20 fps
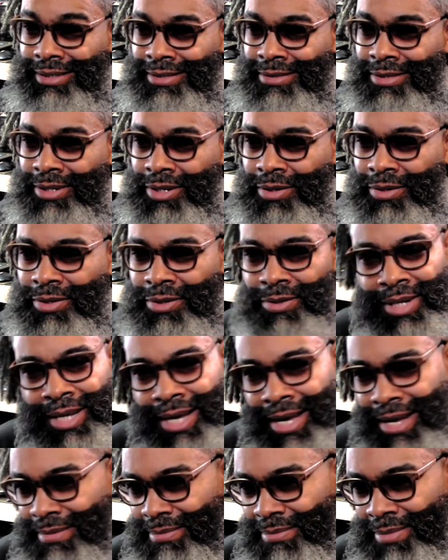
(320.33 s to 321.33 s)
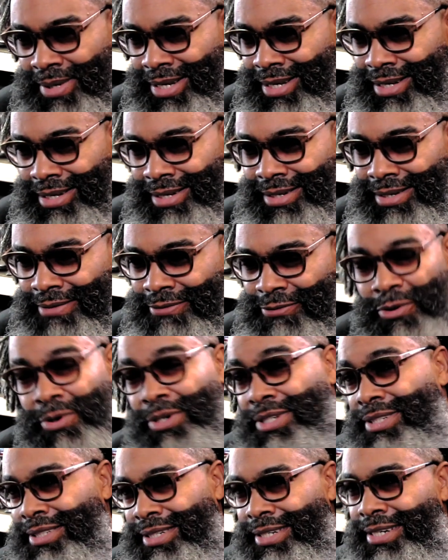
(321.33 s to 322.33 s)
You can't be
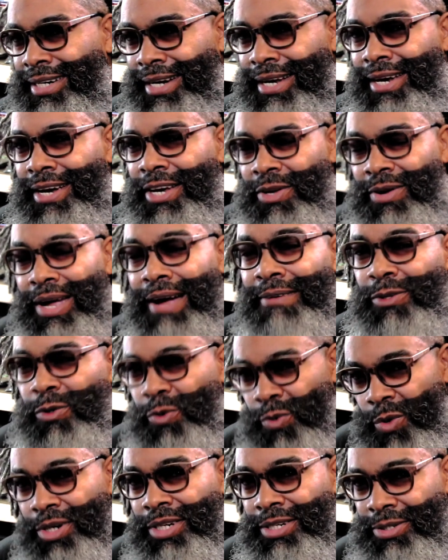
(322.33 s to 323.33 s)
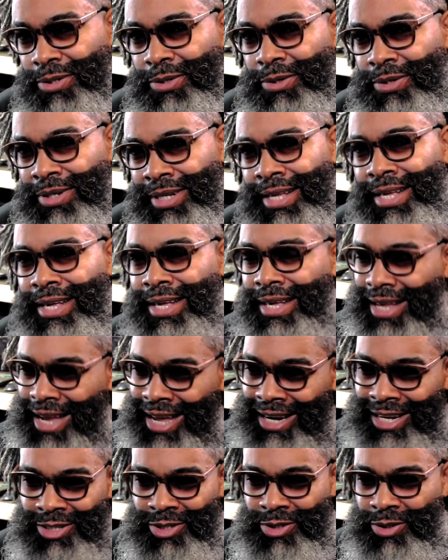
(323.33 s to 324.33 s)
forced to cut hair. You have to want to do it
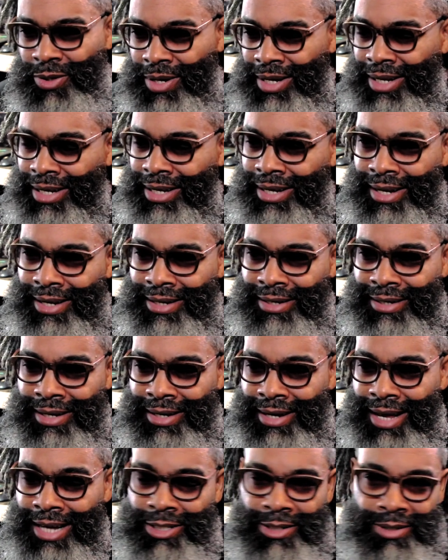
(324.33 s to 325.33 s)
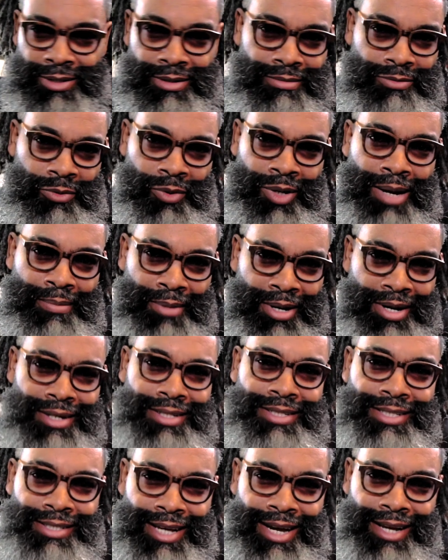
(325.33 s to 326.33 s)
and enjoy it, and that's what I'm here
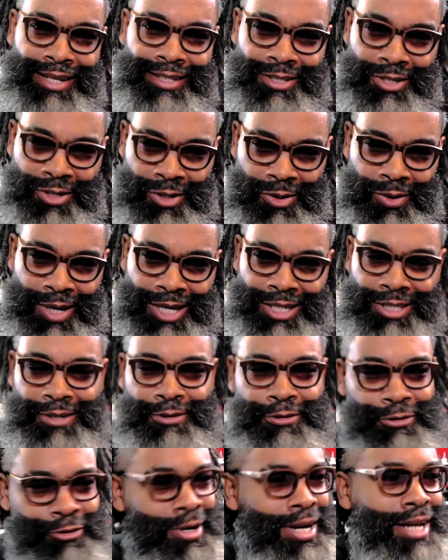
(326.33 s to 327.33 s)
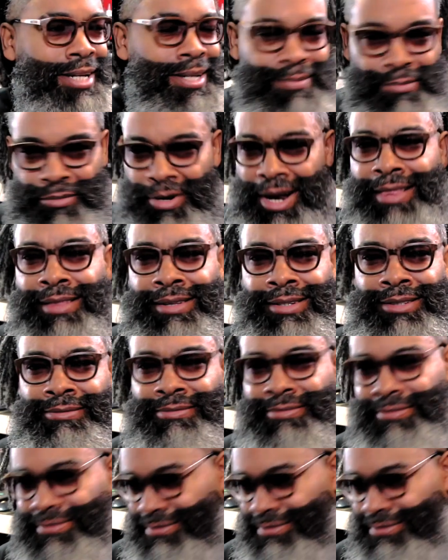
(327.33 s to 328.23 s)
to say to you as your friend and brother,